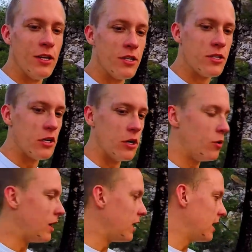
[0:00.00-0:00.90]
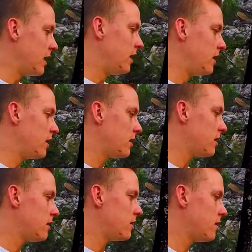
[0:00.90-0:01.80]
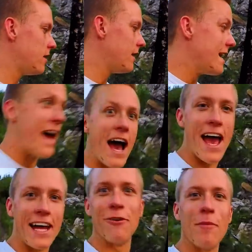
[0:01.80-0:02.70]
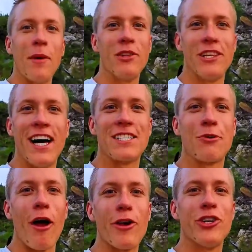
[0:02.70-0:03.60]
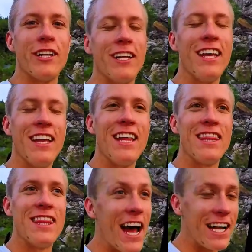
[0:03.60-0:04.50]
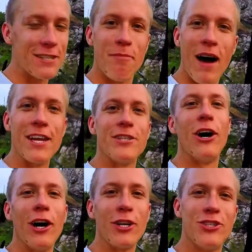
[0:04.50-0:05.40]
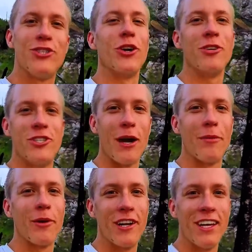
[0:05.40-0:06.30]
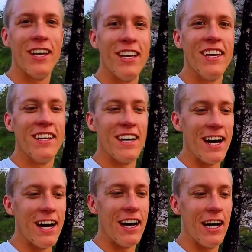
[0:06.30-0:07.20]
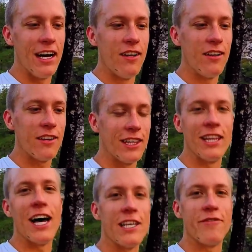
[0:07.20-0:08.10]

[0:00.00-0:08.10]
So And remember the last question. That is my dog, this German Shepherd, in the last